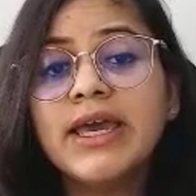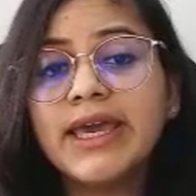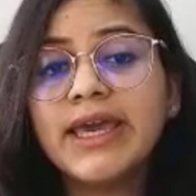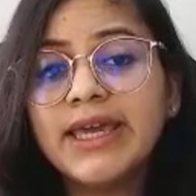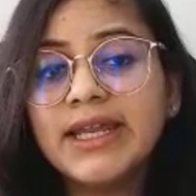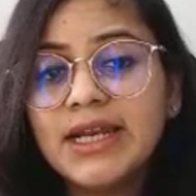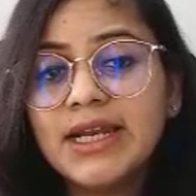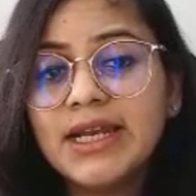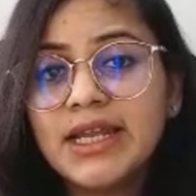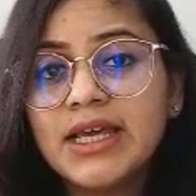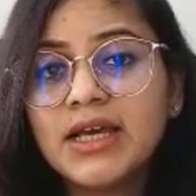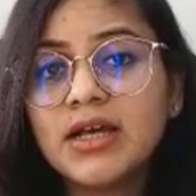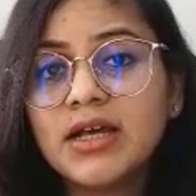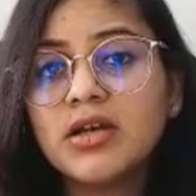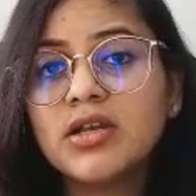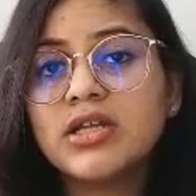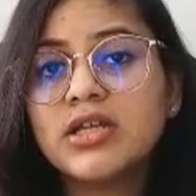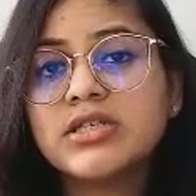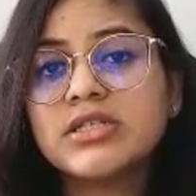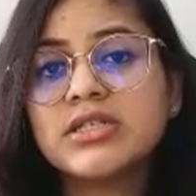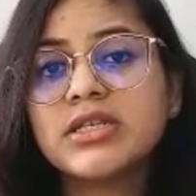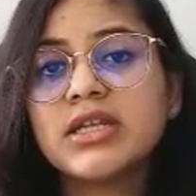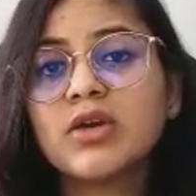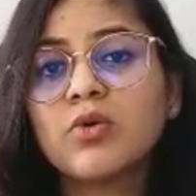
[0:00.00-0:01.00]
in legal
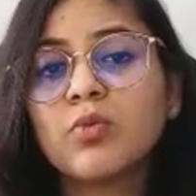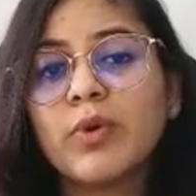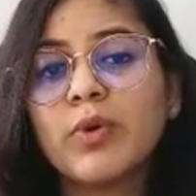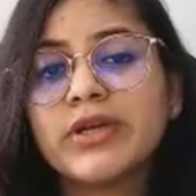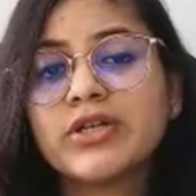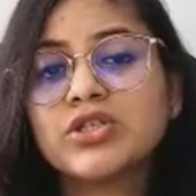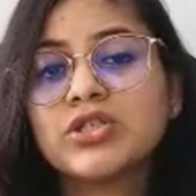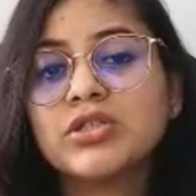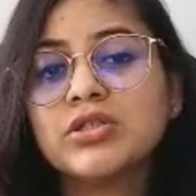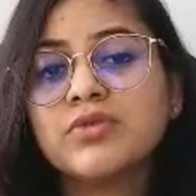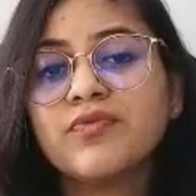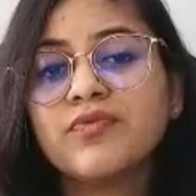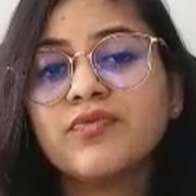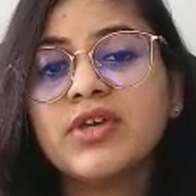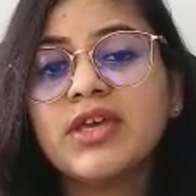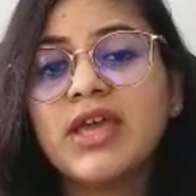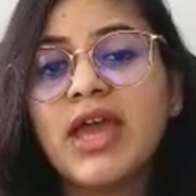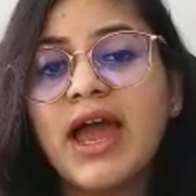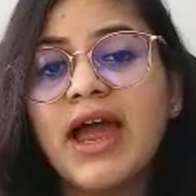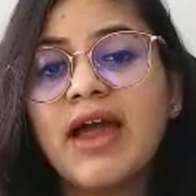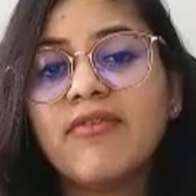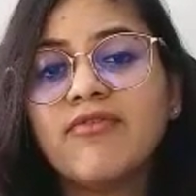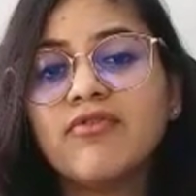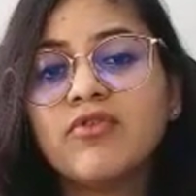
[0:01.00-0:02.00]
reasoning questions
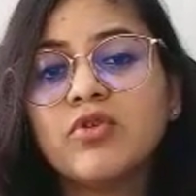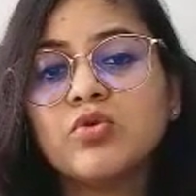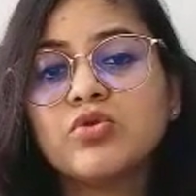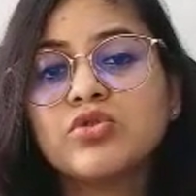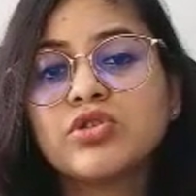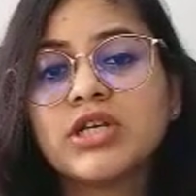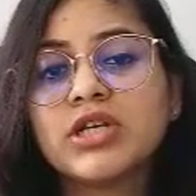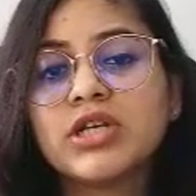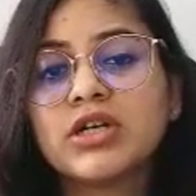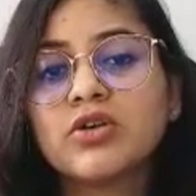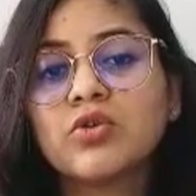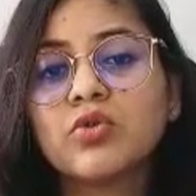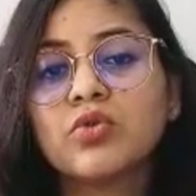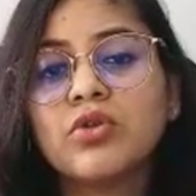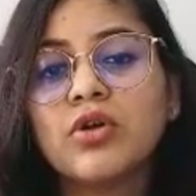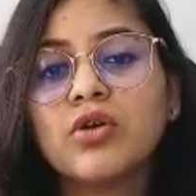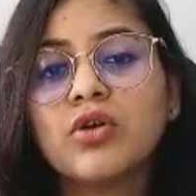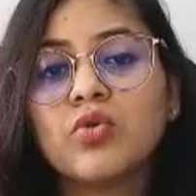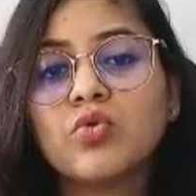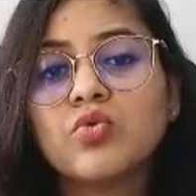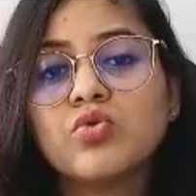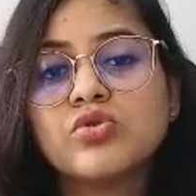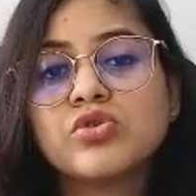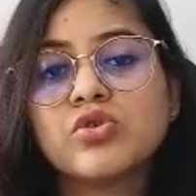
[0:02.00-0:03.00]
we have to stick to
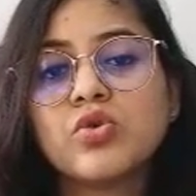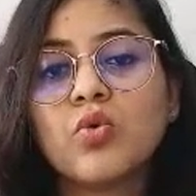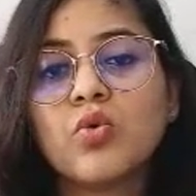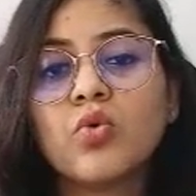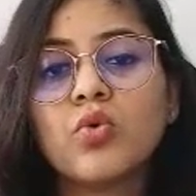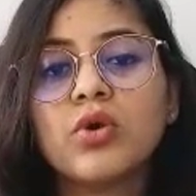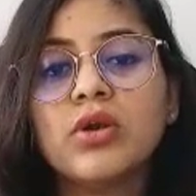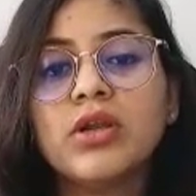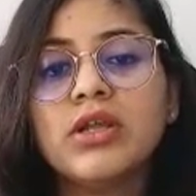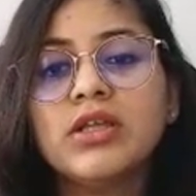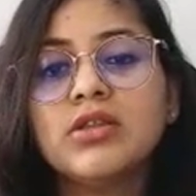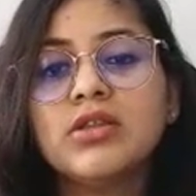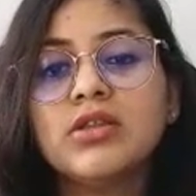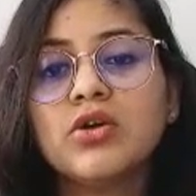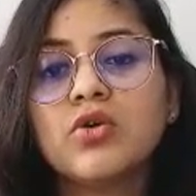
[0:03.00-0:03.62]
the rules only.